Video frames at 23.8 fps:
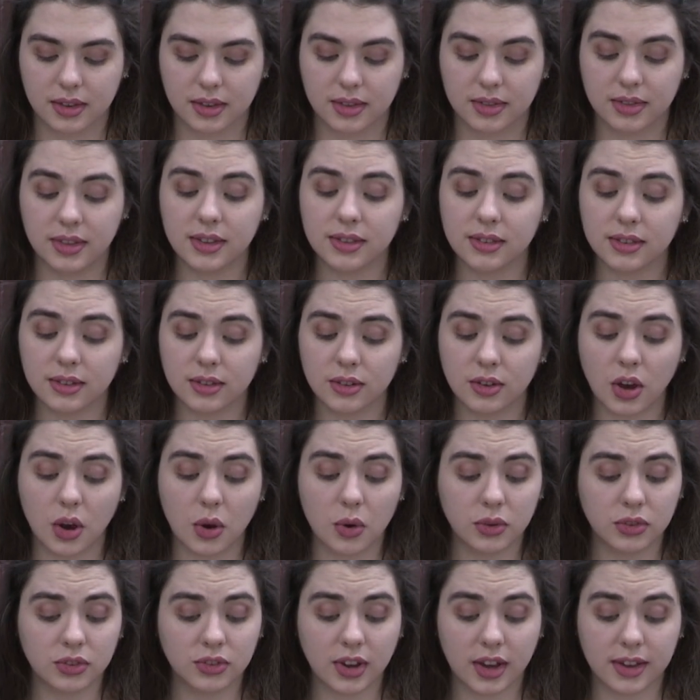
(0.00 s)
This
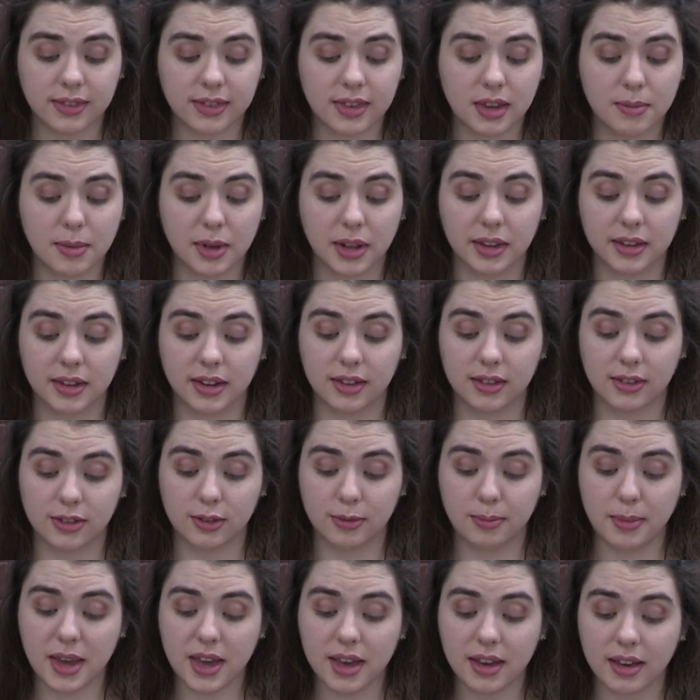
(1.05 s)
ghost has the ability to
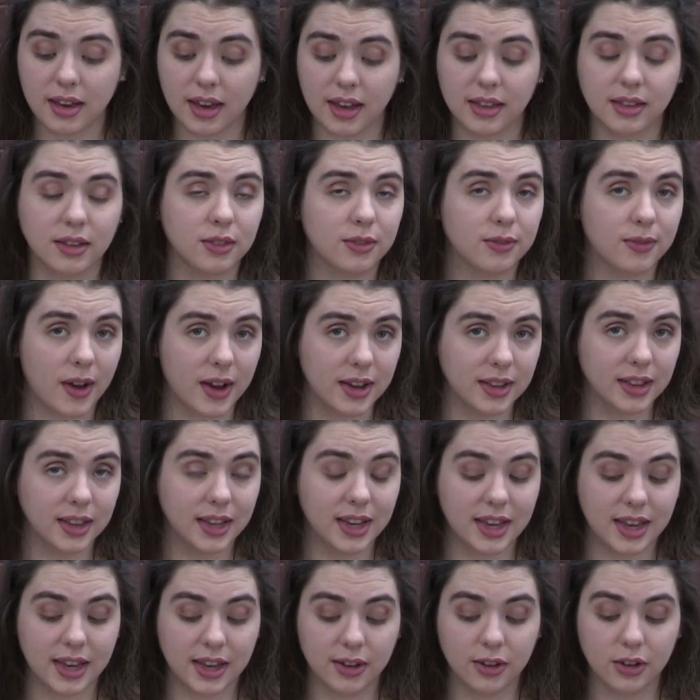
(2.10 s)
speak and is finally
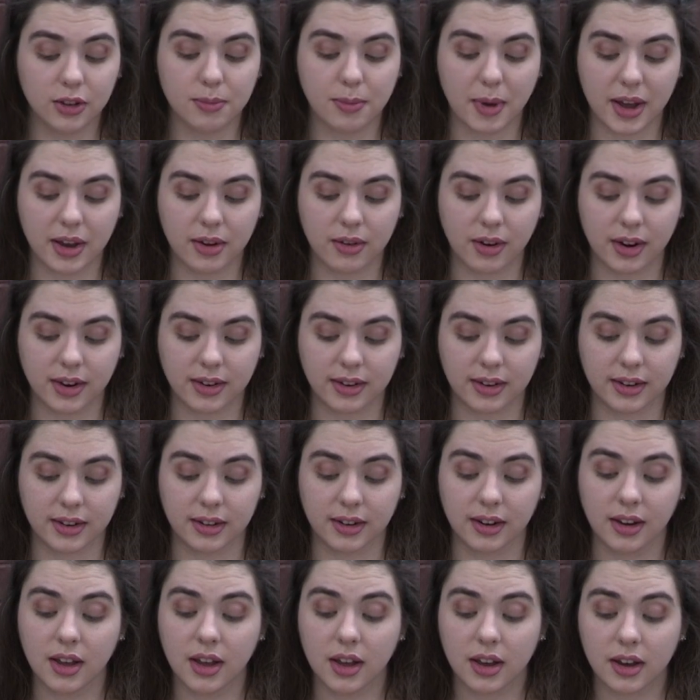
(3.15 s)
killed by
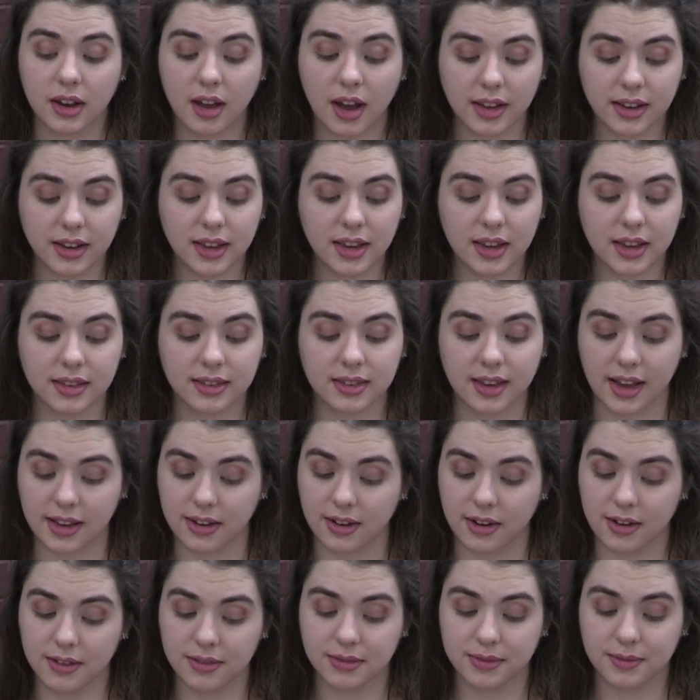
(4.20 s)
Grettir, cutting his head
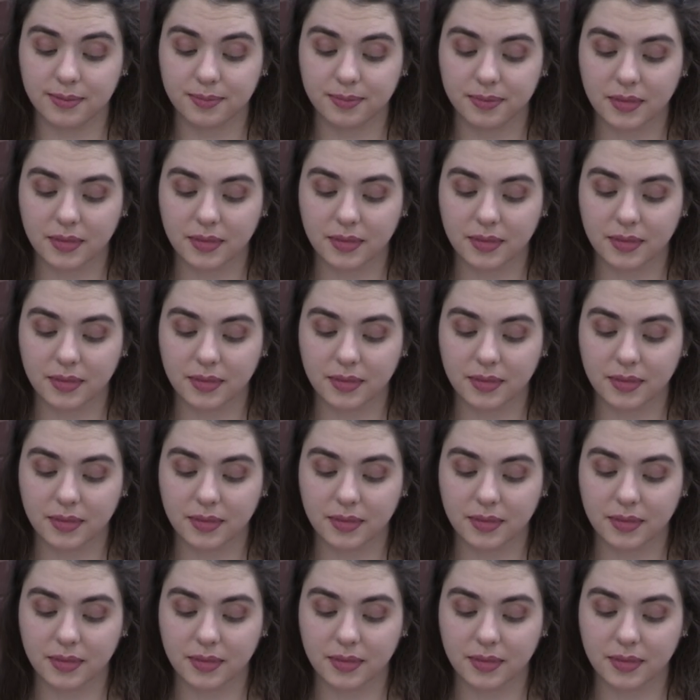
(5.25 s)
off.